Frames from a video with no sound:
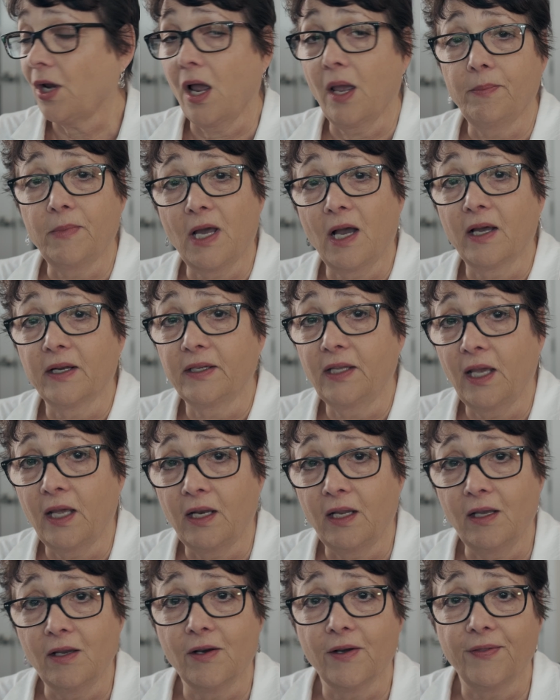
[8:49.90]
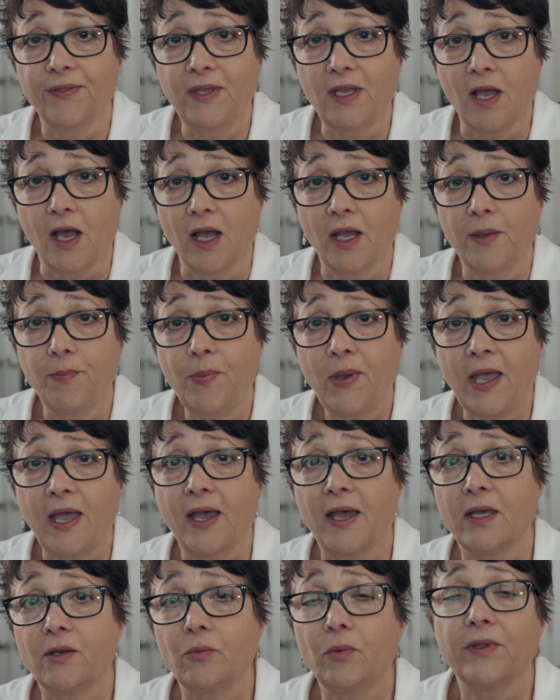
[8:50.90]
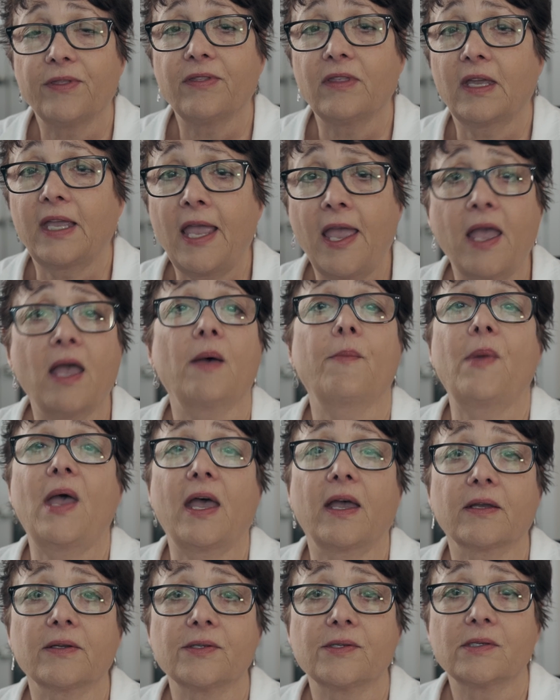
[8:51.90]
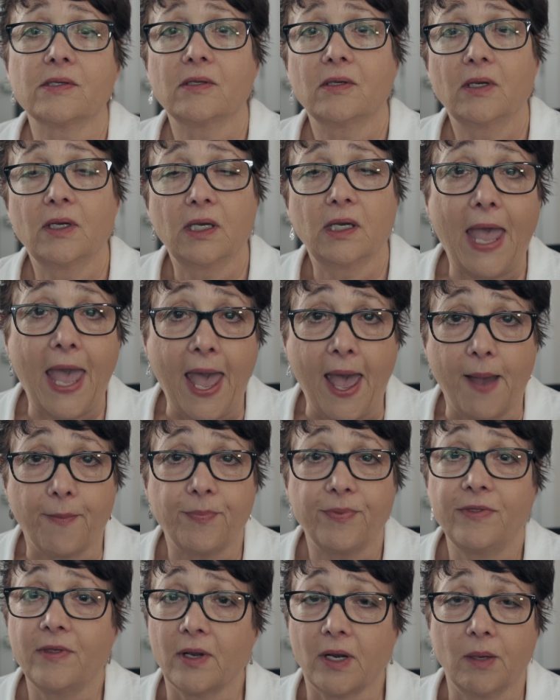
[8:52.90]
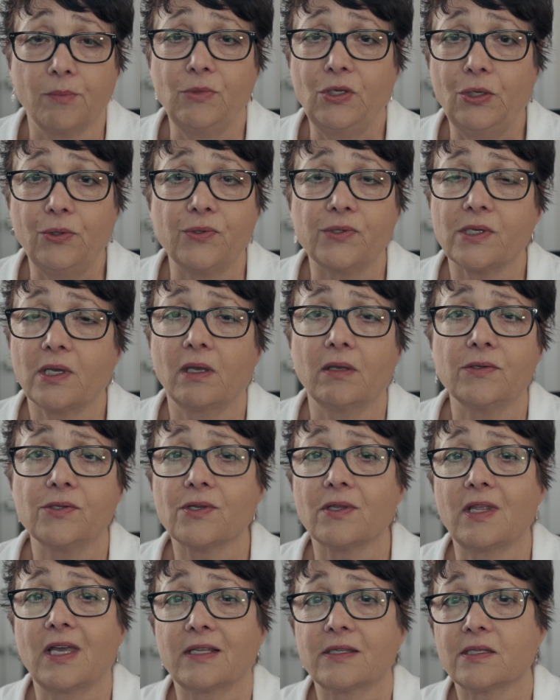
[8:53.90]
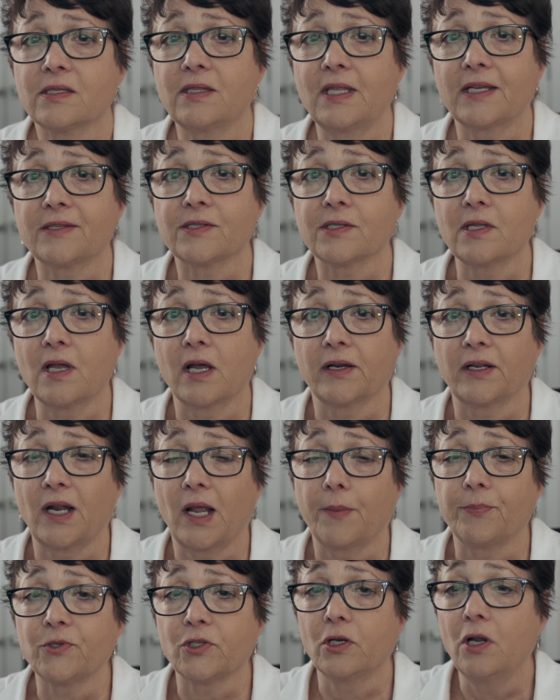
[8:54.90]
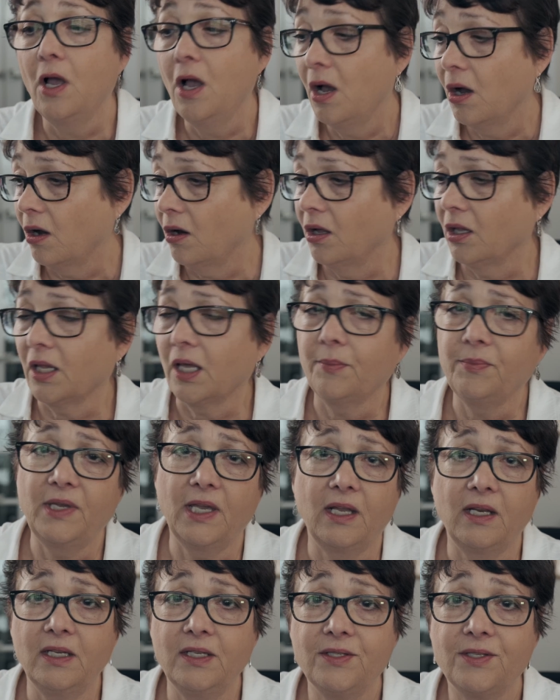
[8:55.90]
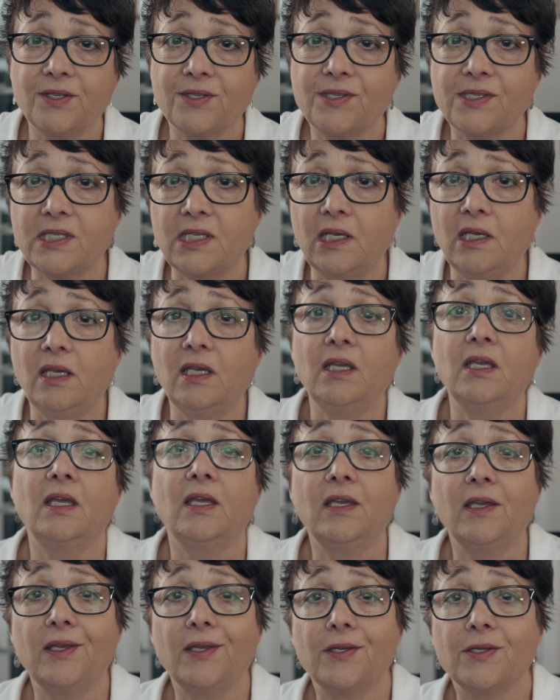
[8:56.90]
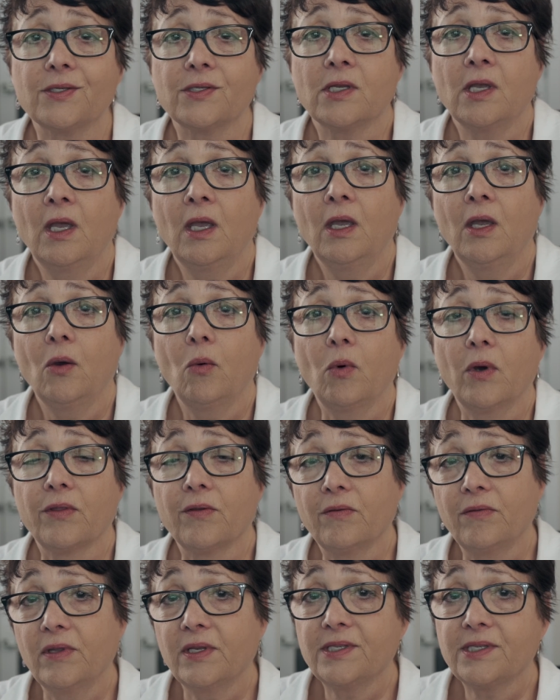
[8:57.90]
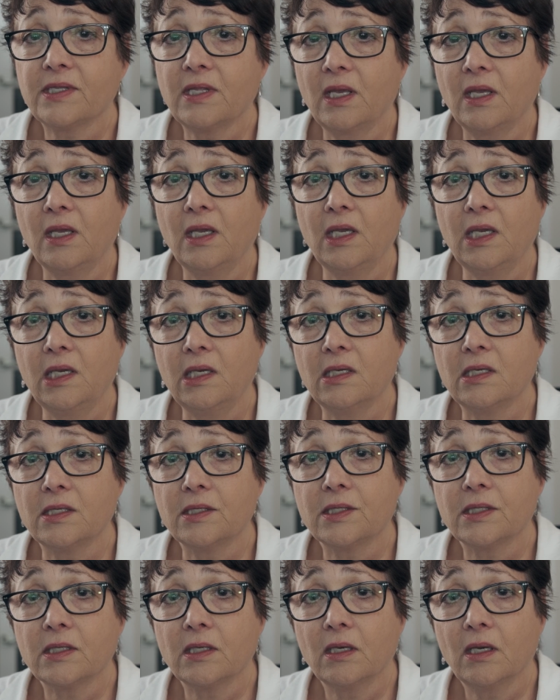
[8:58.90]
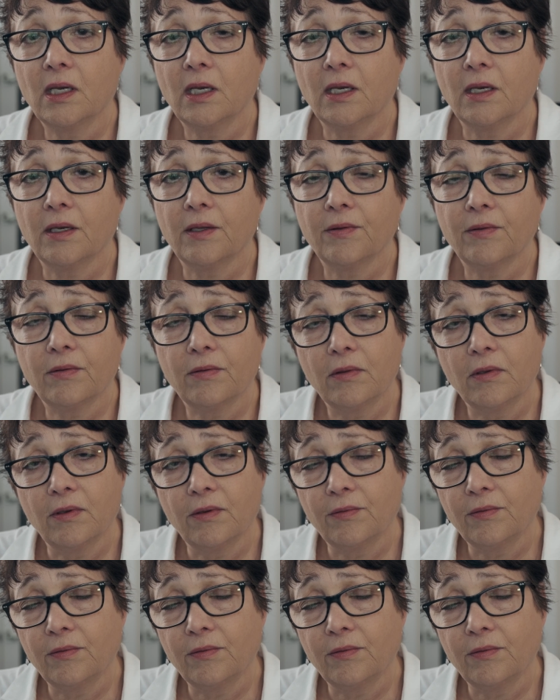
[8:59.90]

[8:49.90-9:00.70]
I'm not getting on the iPad with the CamX app that I'm using. So that's not an option. All I'm getting to see is whether this thing is, the